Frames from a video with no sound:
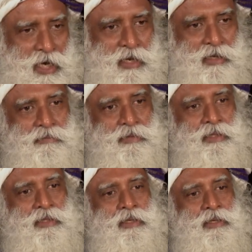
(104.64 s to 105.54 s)
China,
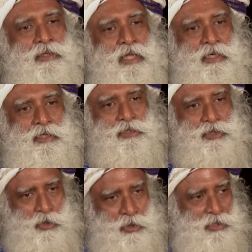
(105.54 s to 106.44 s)
that it
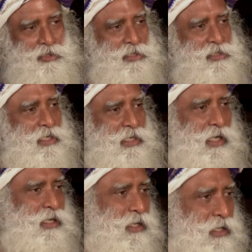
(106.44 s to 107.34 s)
is causing this
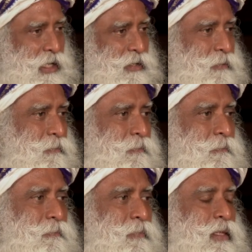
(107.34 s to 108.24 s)
again and again.
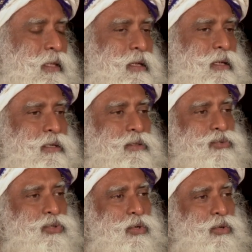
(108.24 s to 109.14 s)

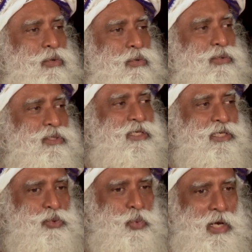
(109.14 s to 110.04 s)
So,
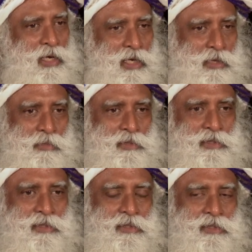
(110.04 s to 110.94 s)
these wild
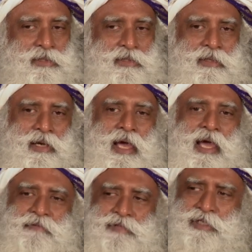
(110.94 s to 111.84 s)
animals
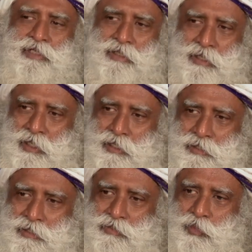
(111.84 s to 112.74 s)
have certain
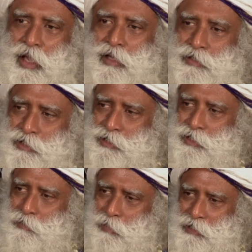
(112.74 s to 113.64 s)
things,
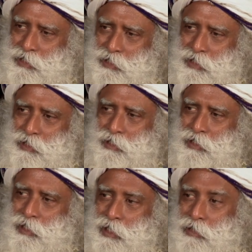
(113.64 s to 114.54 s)
viruses and bacteria,
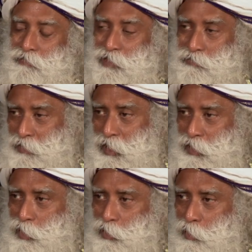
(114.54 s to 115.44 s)
which we are
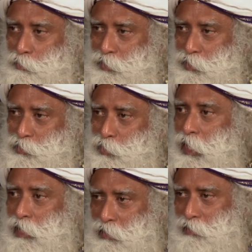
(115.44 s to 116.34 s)
not competent to
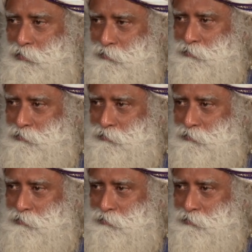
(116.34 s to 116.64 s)
handle.